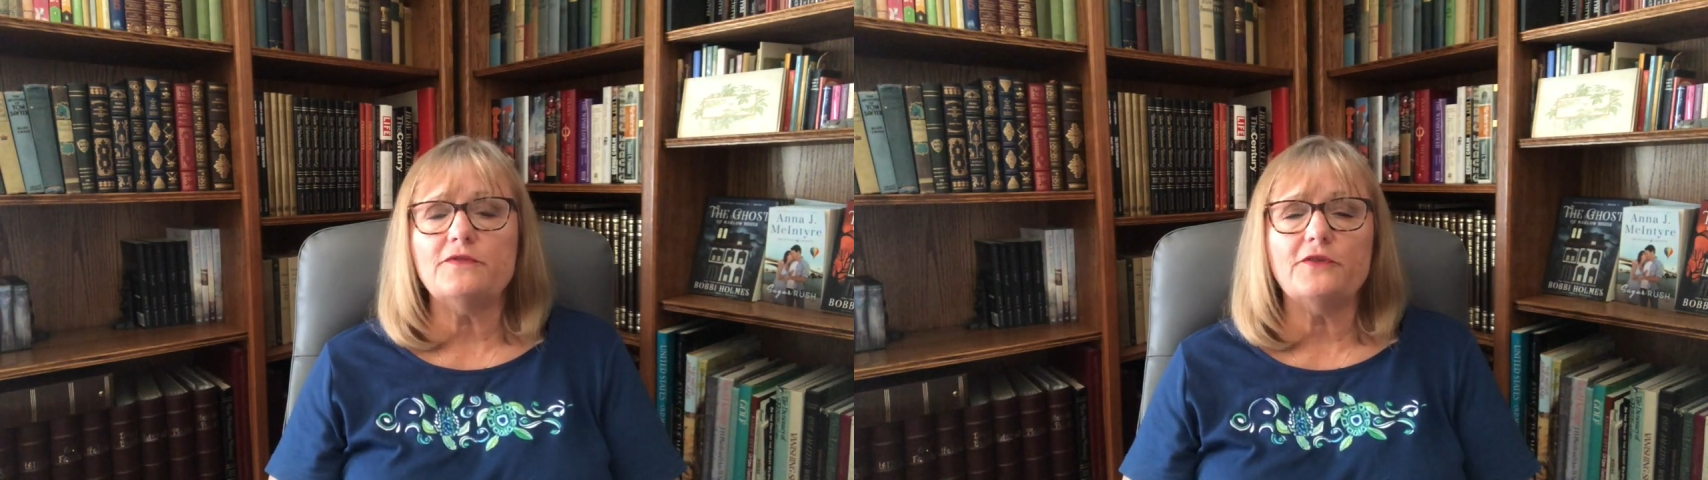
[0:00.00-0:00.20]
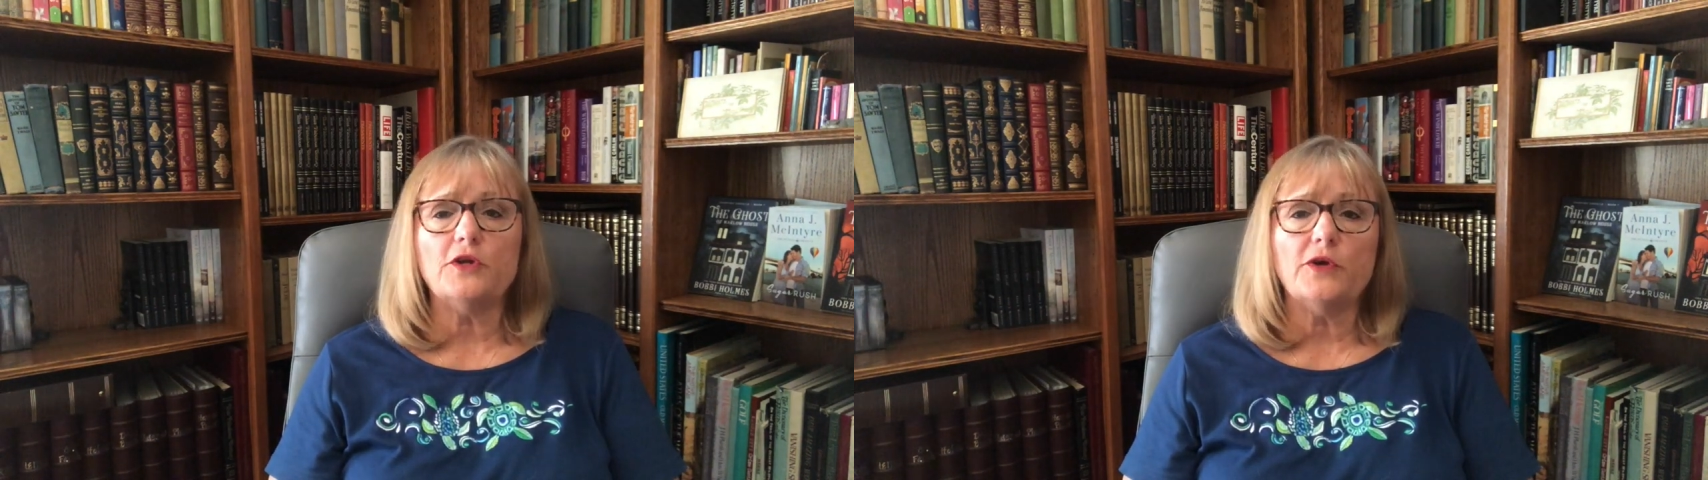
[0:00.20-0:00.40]

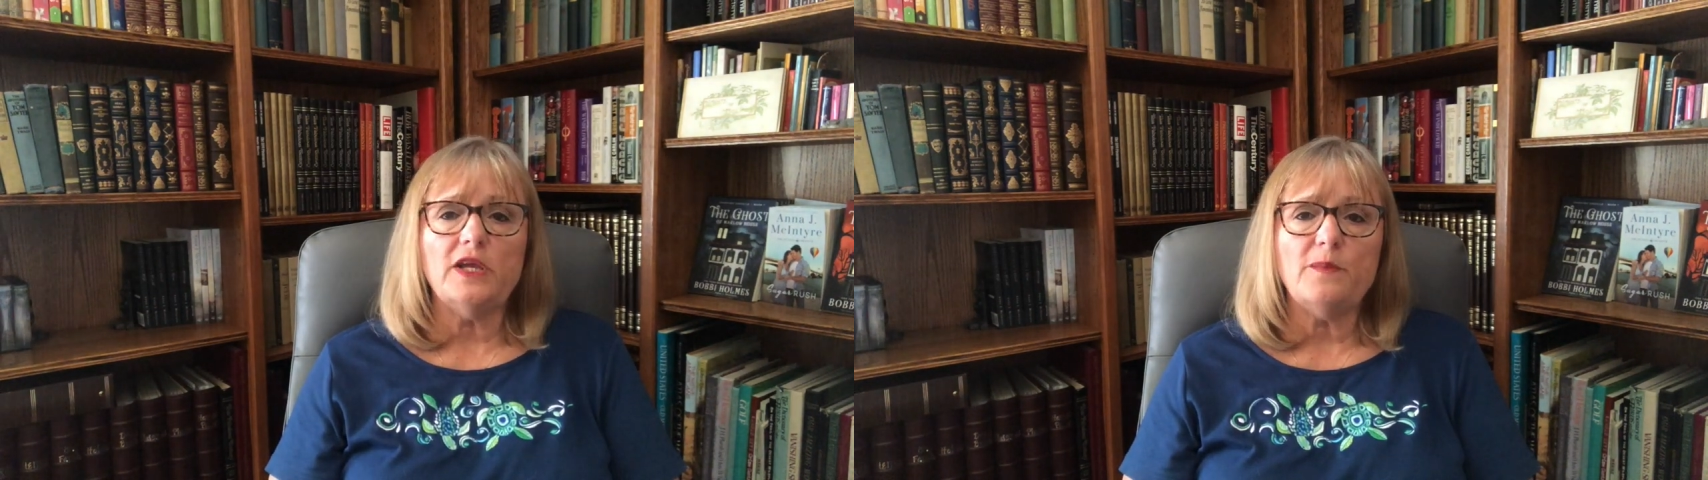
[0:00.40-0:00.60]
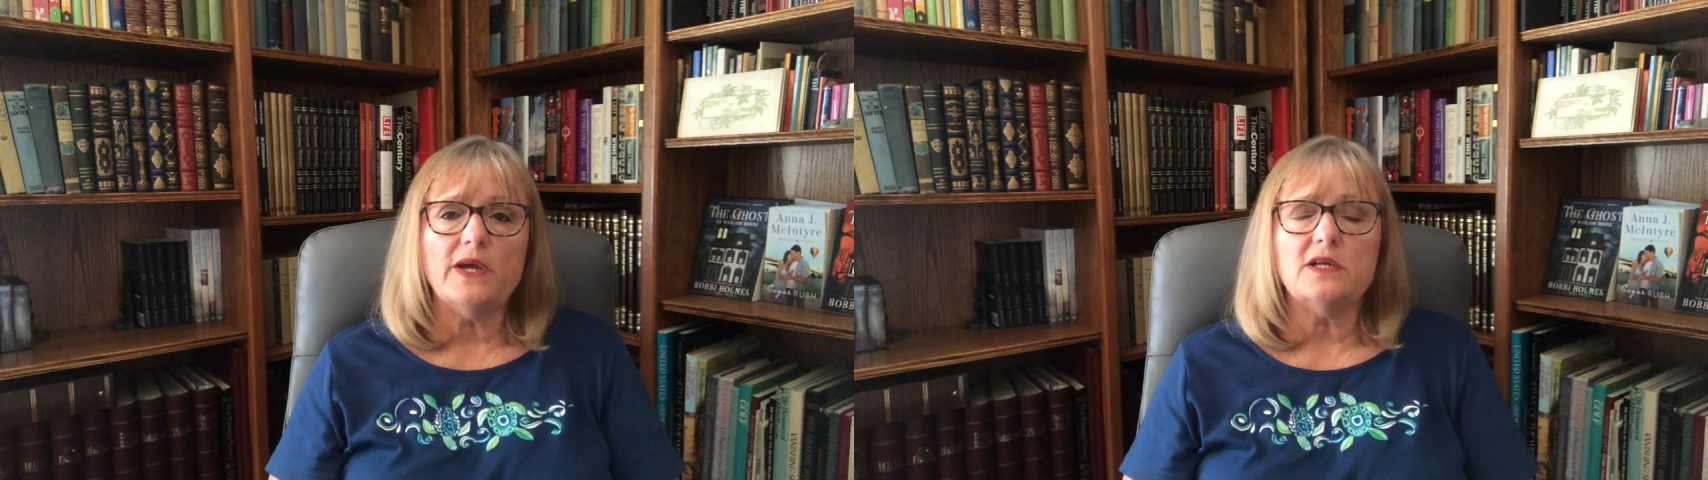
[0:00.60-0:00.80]
for your
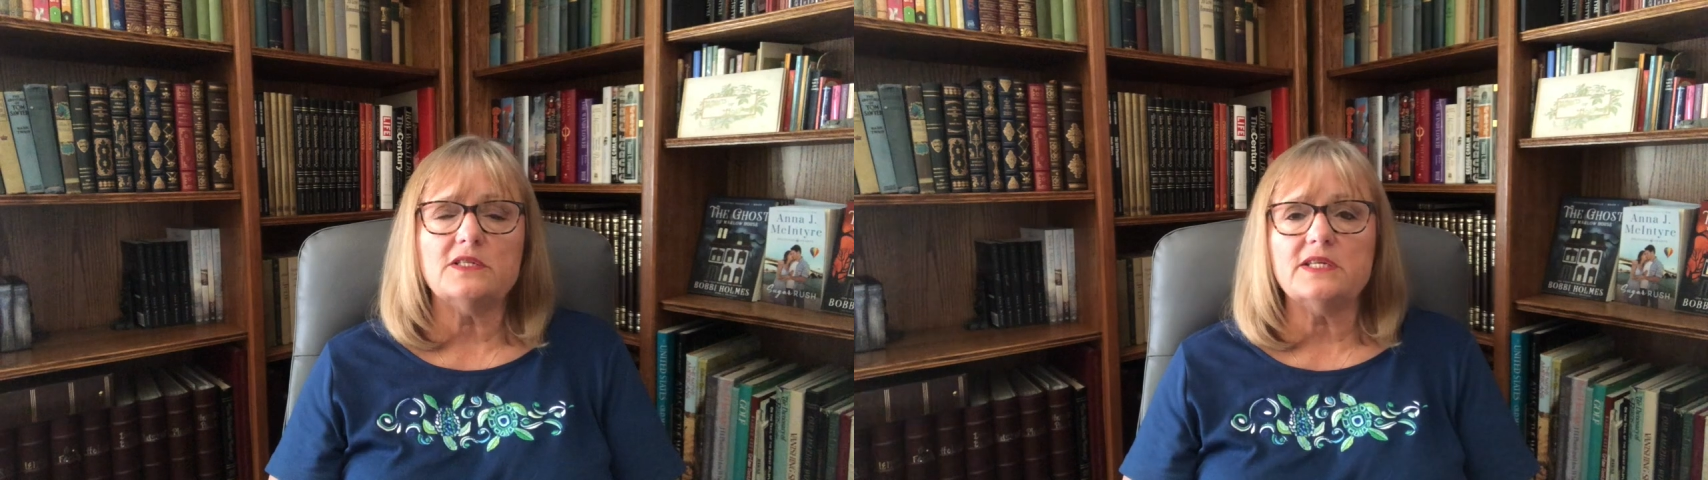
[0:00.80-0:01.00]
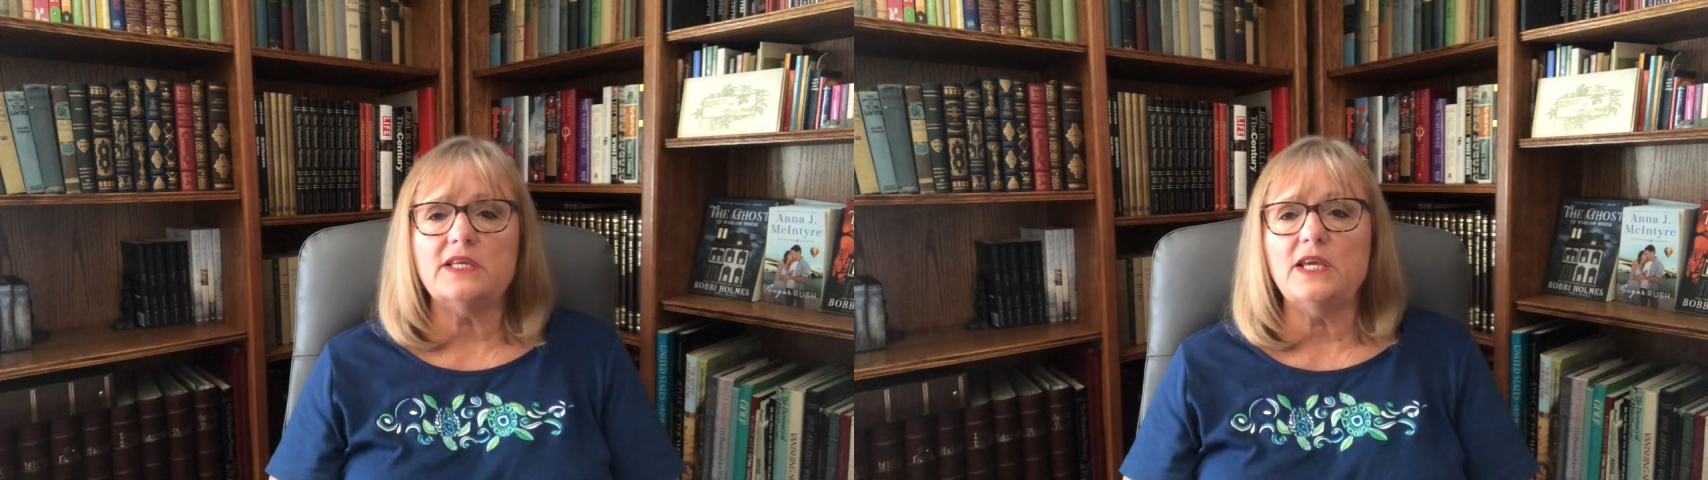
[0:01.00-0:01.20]

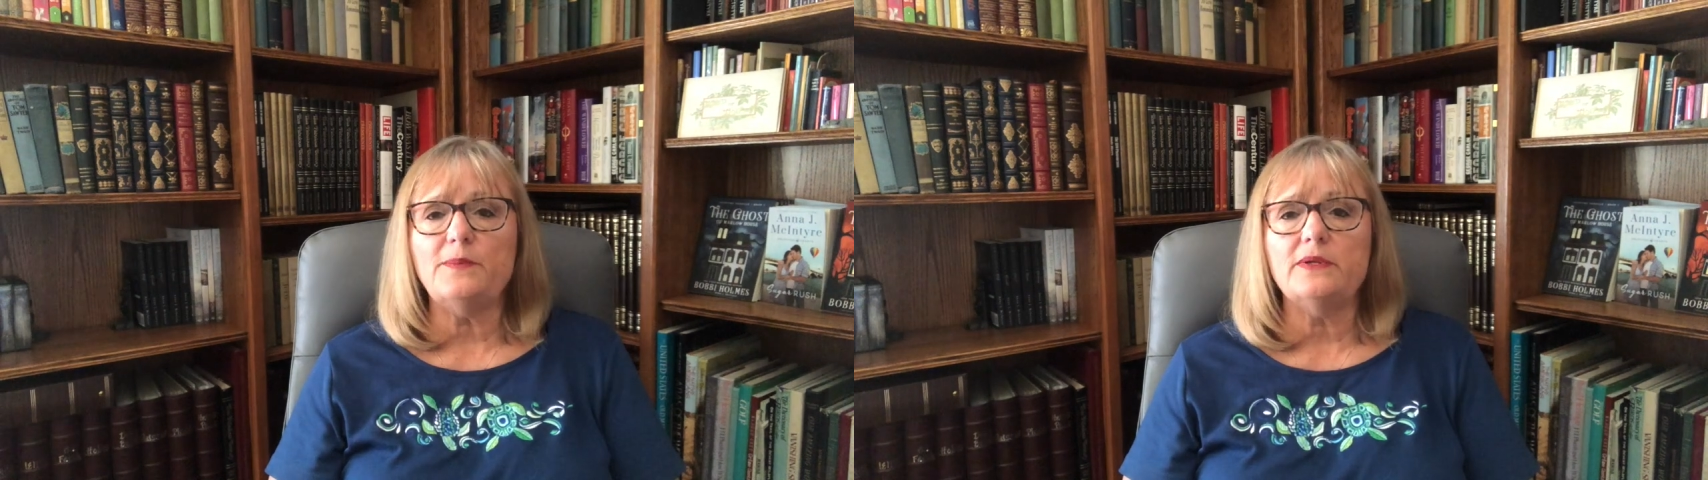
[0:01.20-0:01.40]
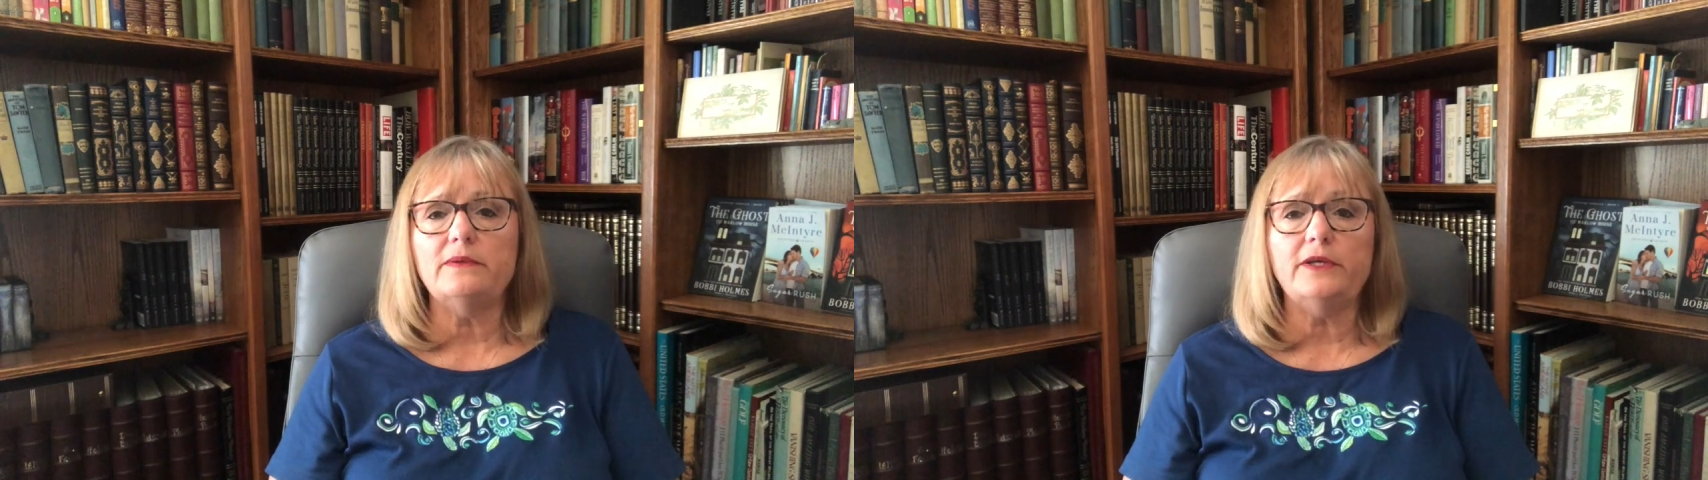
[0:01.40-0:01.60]
emails to keep
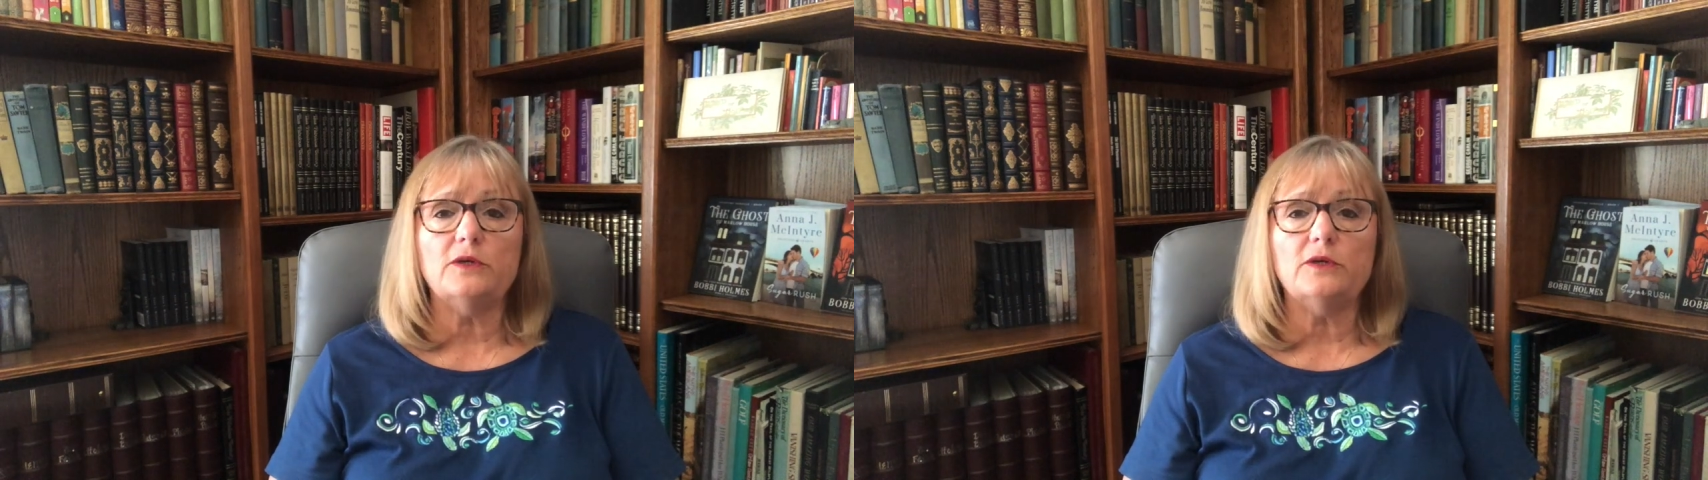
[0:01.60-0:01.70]
in